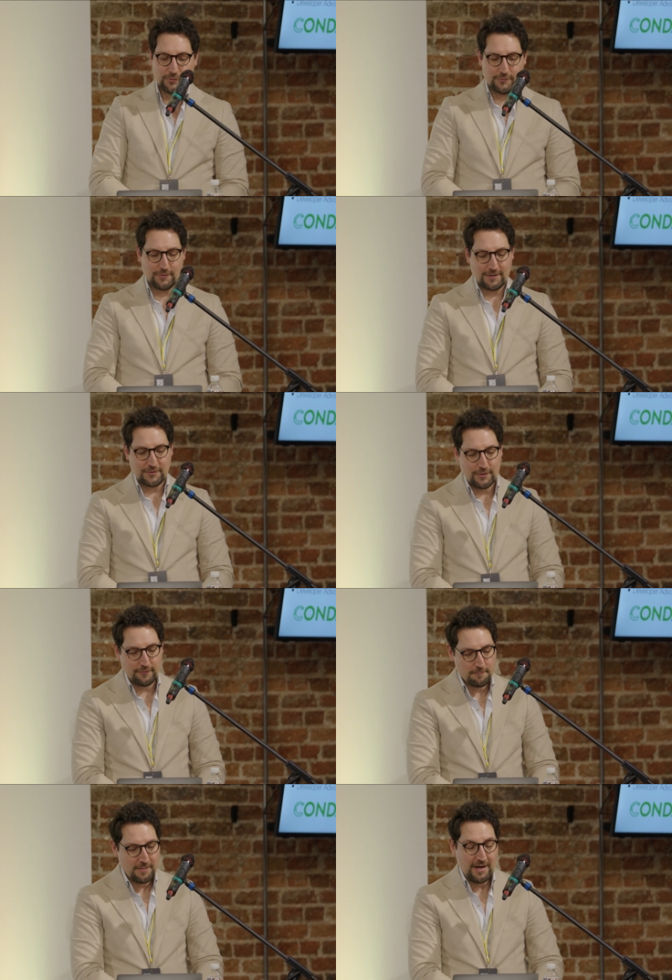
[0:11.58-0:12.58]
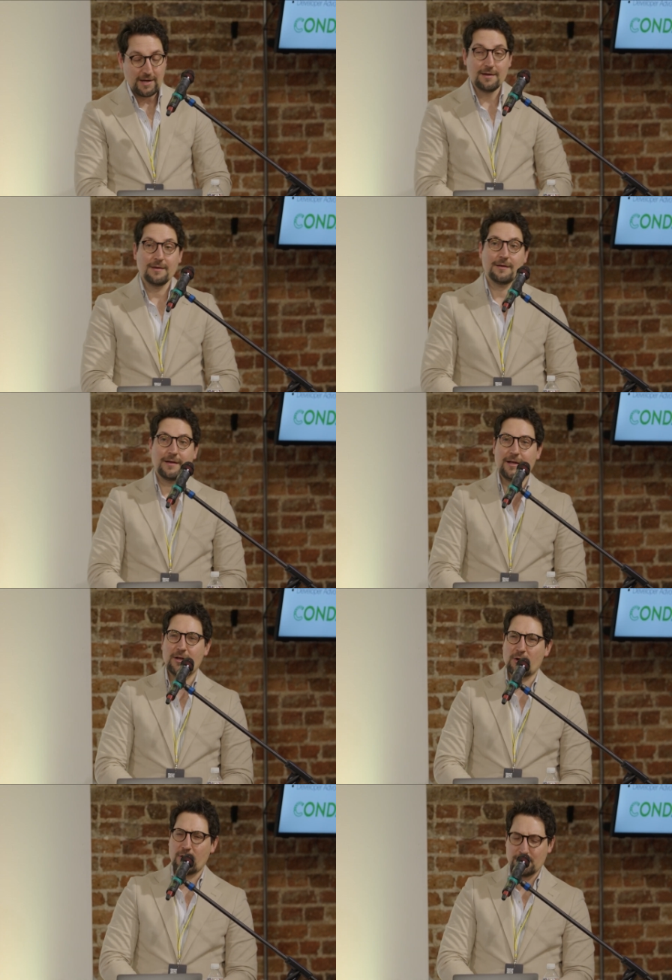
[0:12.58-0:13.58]
introduction of me in
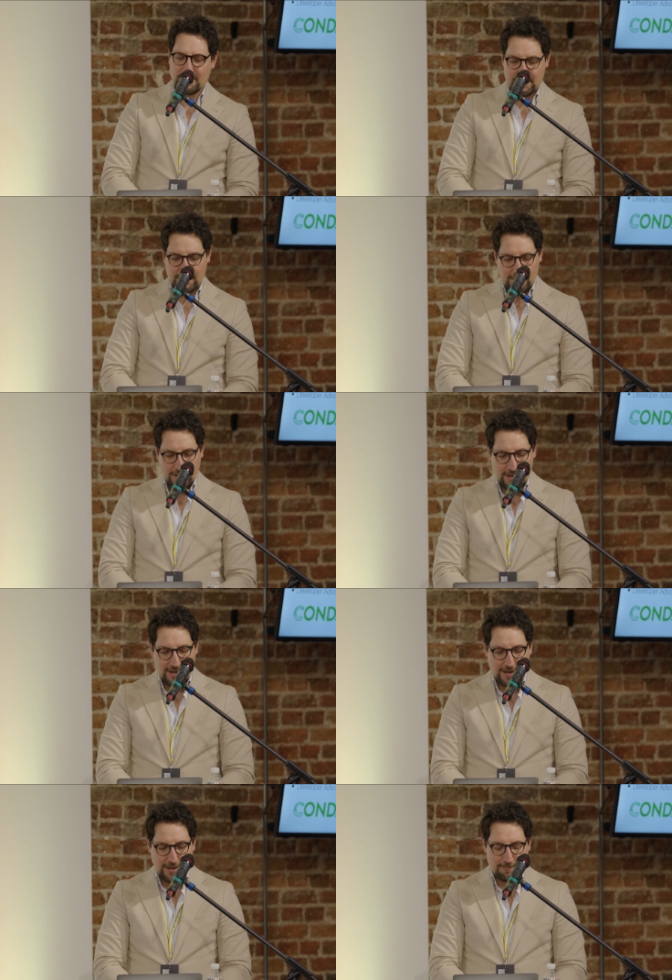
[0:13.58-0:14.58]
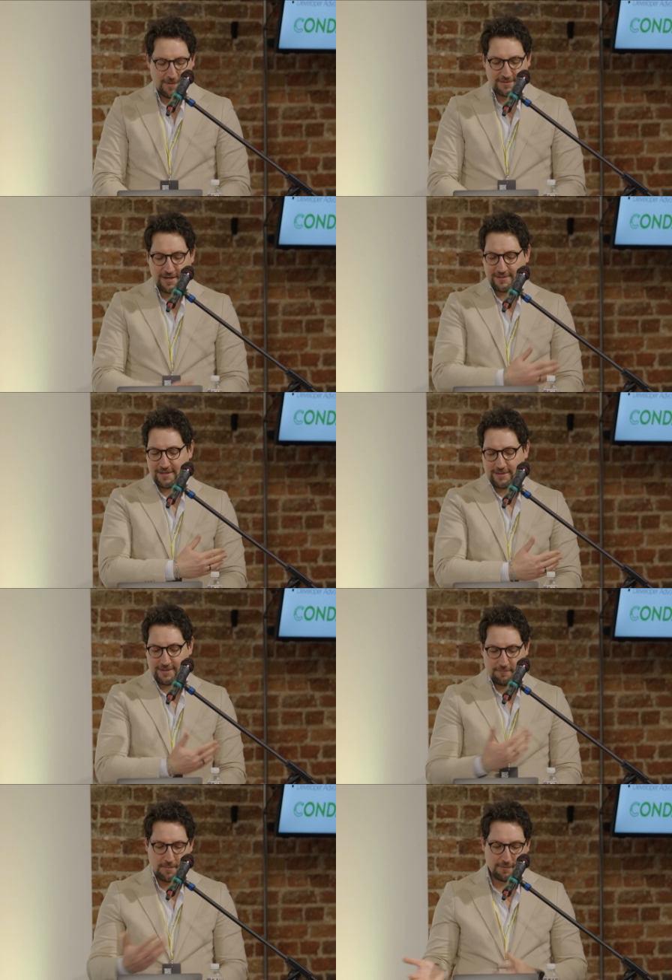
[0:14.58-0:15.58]
Logos. As Nick said, I
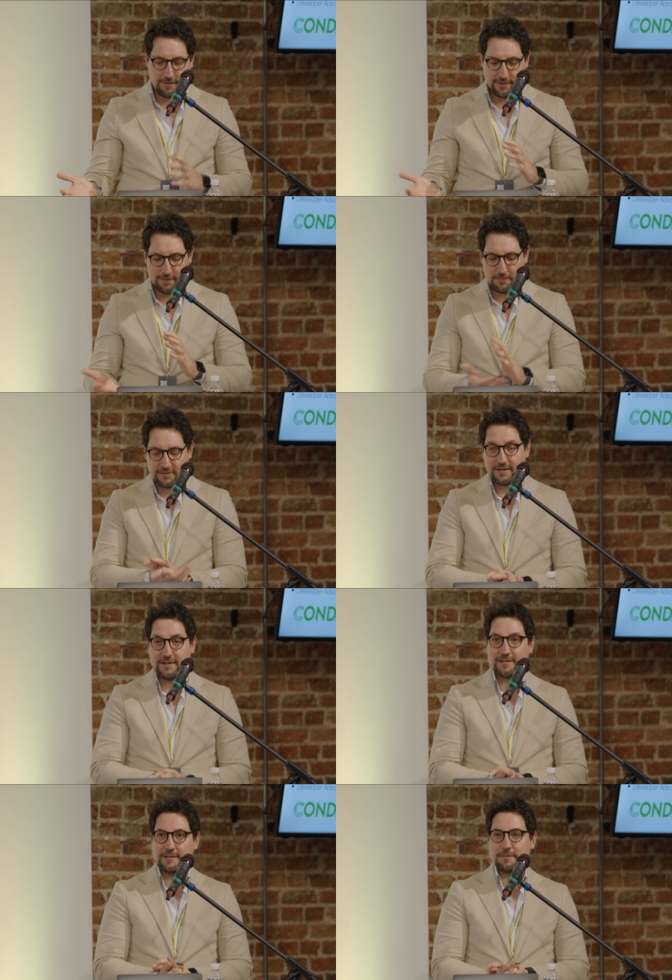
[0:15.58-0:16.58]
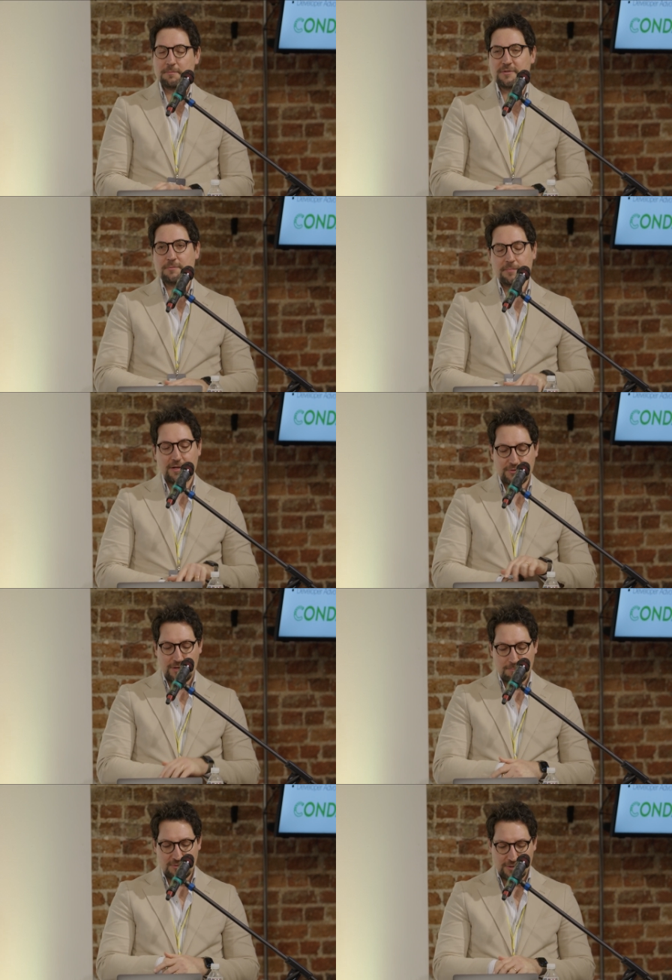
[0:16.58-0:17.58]
have a background in computer science. I did a
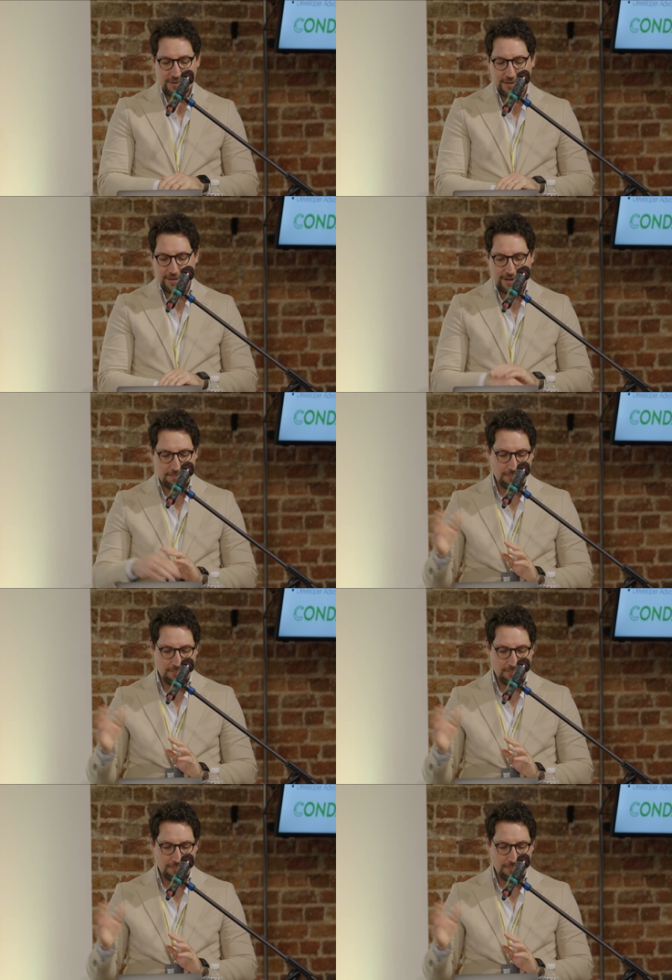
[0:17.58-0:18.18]
PhD in machine learning. I've been